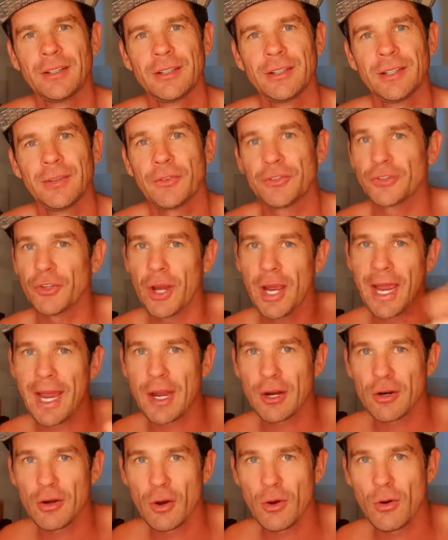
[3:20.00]
If it's not
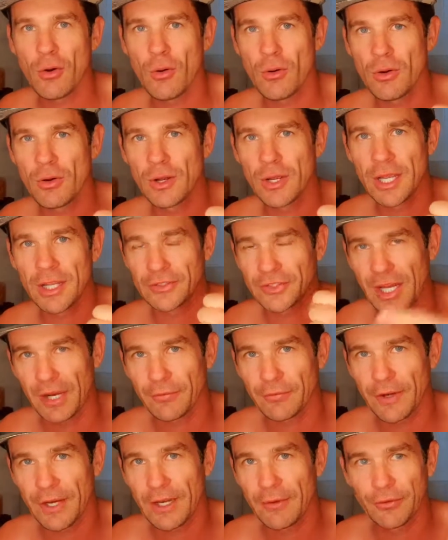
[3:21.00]
alcohol, it's
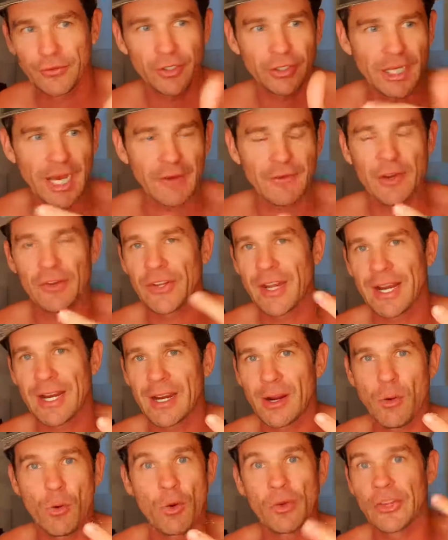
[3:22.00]
caffeine. If it's not caffeine, it's
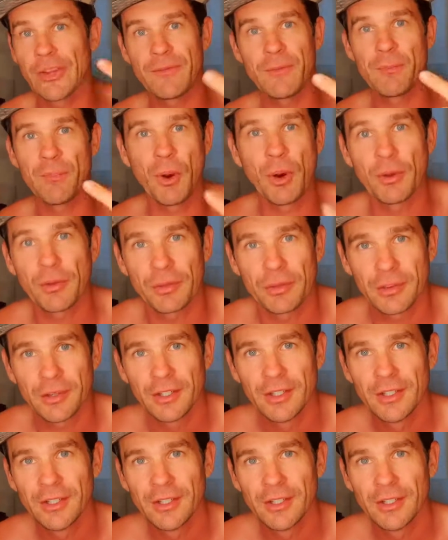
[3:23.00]
alcohol, or it's even both.